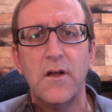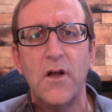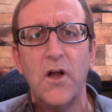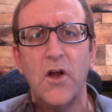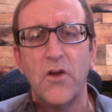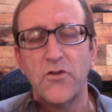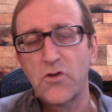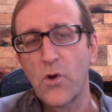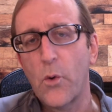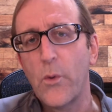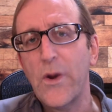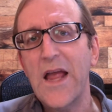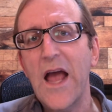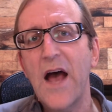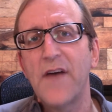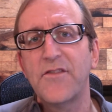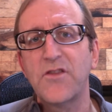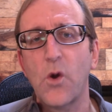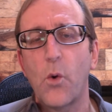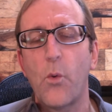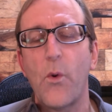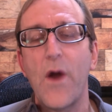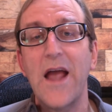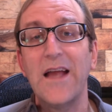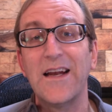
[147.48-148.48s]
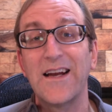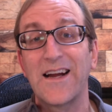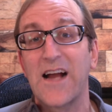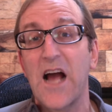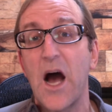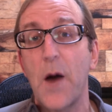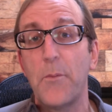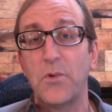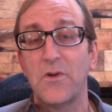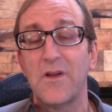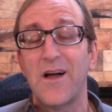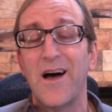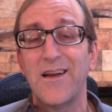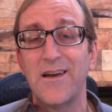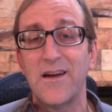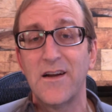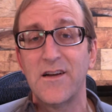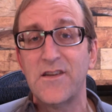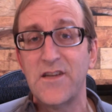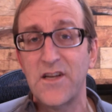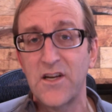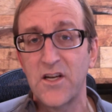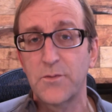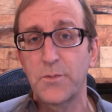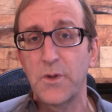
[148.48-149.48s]
So we have to wait a couple
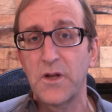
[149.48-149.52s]
hundred years